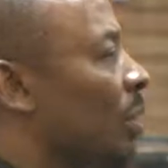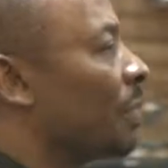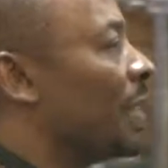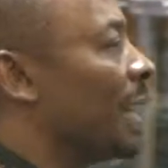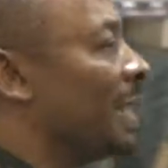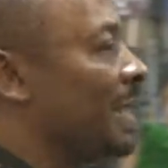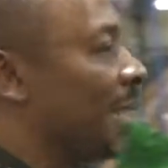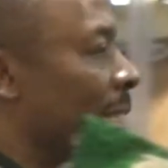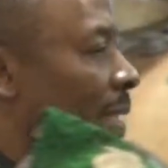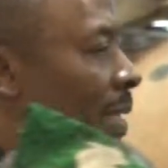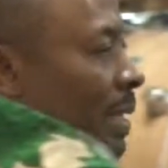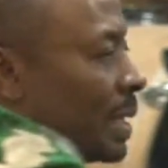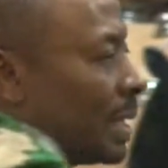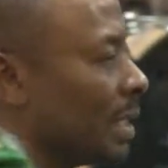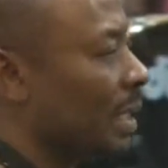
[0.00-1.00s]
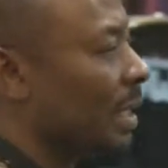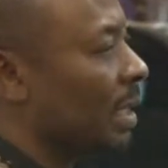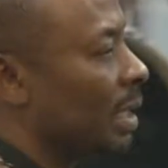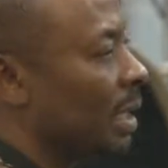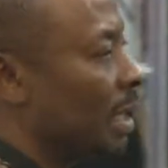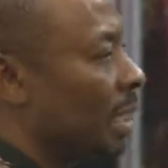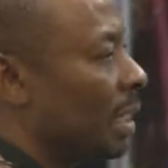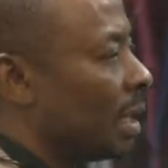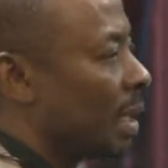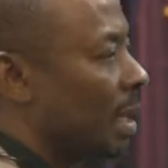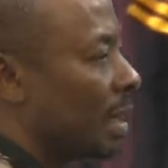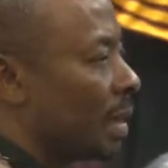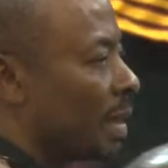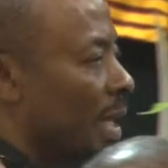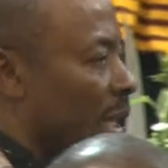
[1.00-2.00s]
of their destiny
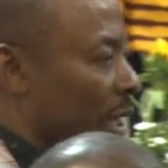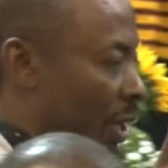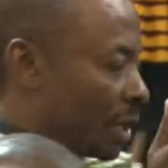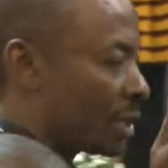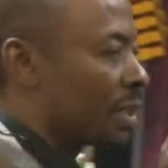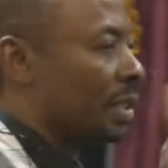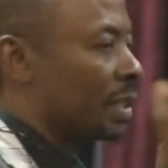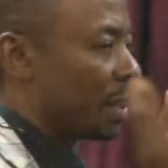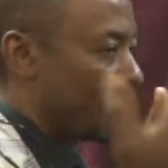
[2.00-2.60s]
the accursed